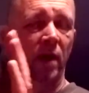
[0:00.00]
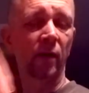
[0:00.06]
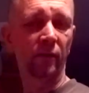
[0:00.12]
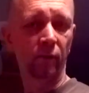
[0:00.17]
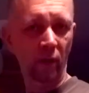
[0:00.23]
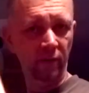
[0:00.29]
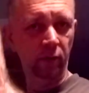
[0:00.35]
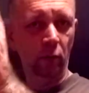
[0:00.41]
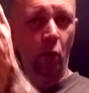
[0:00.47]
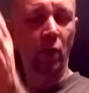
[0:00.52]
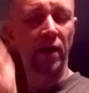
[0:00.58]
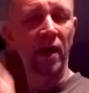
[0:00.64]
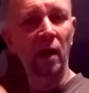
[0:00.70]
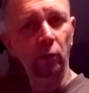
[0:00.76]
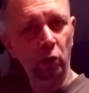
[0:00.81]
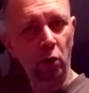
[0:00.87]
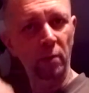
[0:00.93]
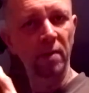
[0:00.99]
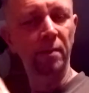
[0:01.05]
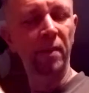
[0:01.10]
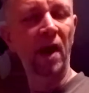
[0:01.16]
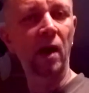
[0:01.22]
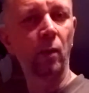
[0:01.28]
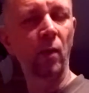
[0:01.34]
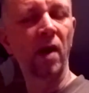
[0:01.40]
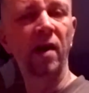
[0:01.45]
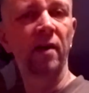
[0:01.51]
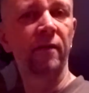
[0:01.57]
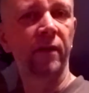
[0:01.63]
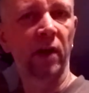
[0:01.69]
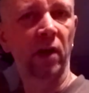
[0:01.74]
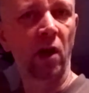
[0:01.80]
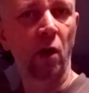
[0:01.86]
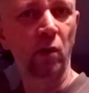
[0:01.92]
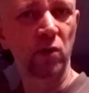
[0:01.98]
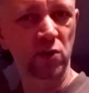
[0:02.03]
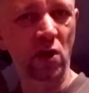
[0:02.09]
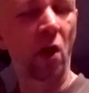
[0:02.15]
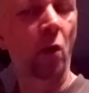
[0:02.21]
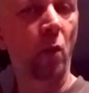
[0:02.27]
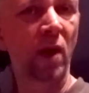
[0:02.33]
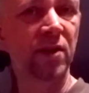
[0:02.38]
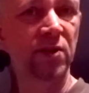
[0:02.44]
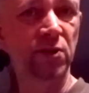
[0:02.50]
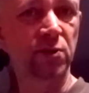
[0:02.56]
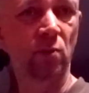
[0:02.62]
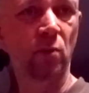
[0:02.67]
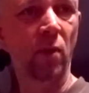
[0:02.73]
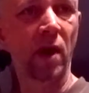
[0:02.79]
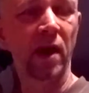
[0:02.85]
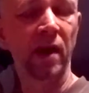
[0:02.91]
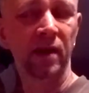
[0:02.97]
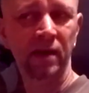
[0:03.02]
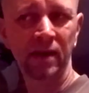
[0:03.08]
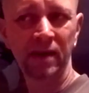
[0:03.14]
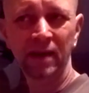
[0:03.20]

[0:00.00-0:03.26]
whether I'm going out, coming back, wherever I go, it's got wind somewhere.